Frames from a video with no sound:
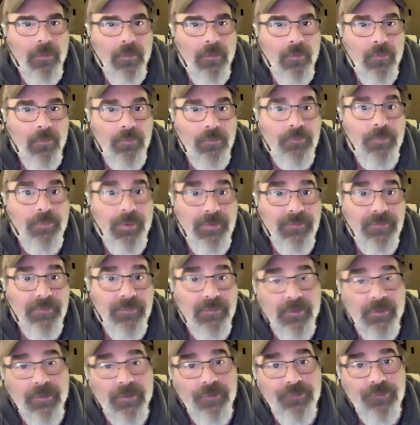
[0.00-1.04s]
which
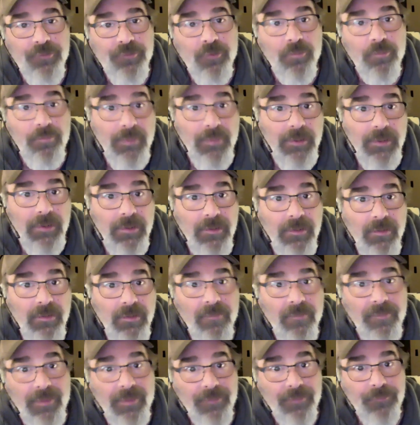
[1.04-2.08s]
basically showed me
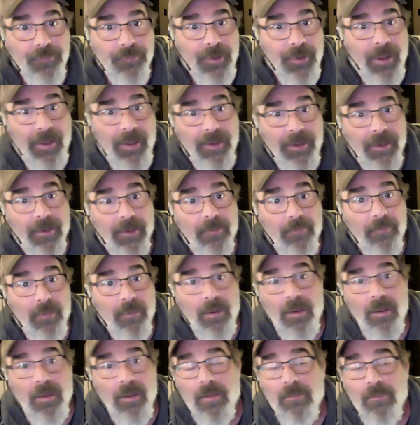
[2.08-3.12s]
that's what I am.
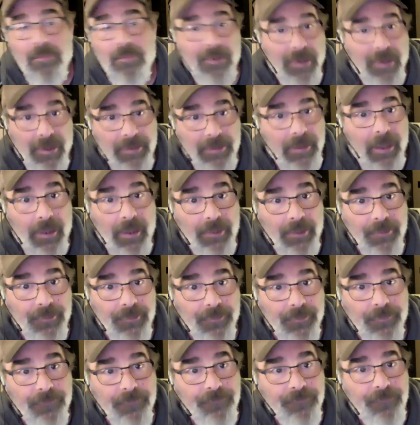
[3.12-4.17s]
But I got
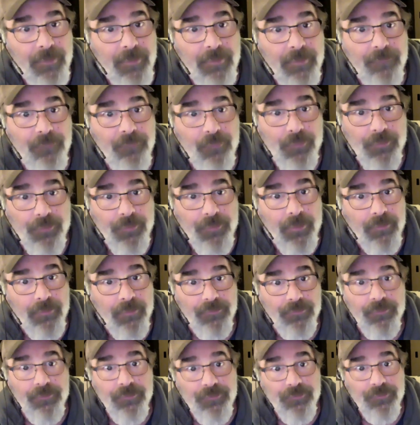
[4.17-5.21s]
here fucking
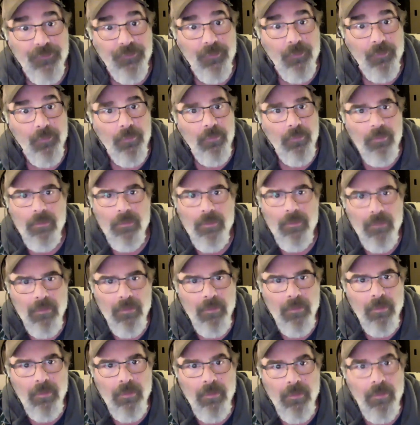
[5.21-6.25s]
40,000 years ago.
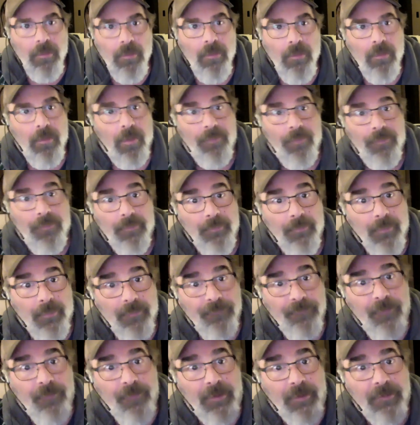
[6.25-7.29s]
And they're my
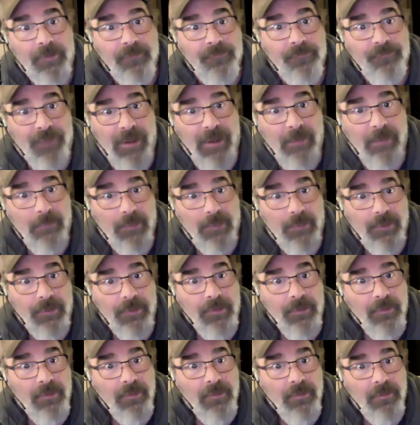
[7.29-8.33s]
fucking
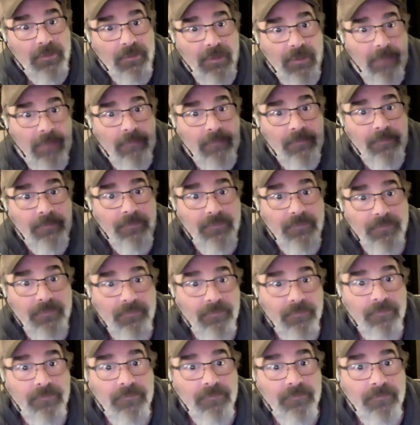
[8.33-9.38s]
family coming
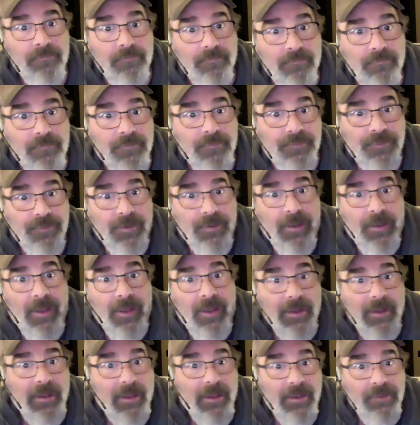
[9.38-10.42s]
to say,
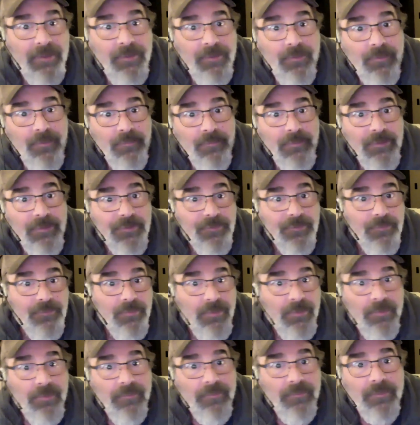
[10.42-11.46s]
hey, how you doing, Rich?
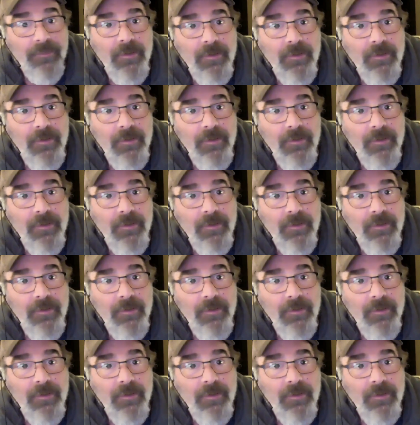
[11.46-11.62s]
Whatever.